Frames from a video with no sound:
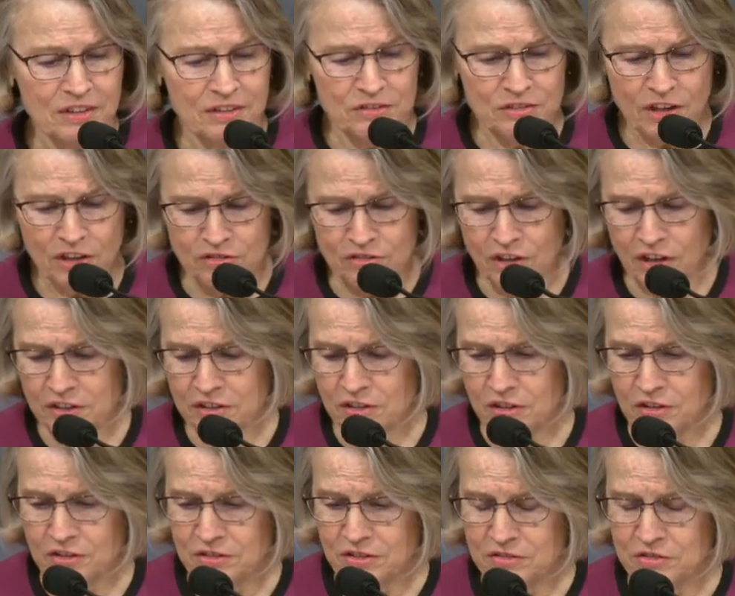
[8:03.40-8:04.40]
Sounds like
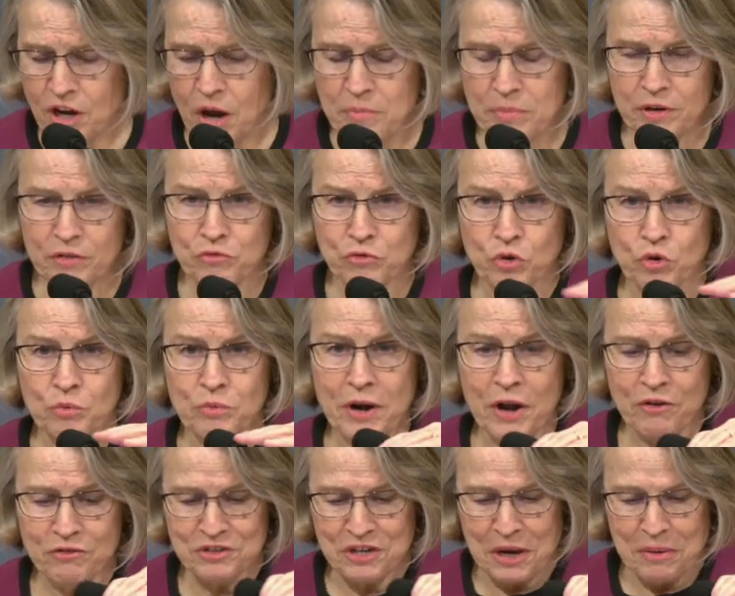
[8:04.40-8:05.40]
a topic for a
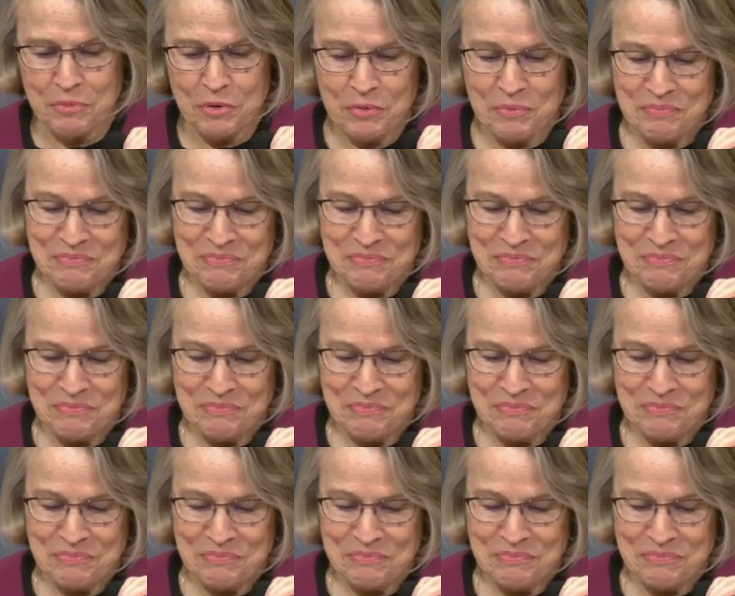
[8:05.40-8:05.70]
roundtable.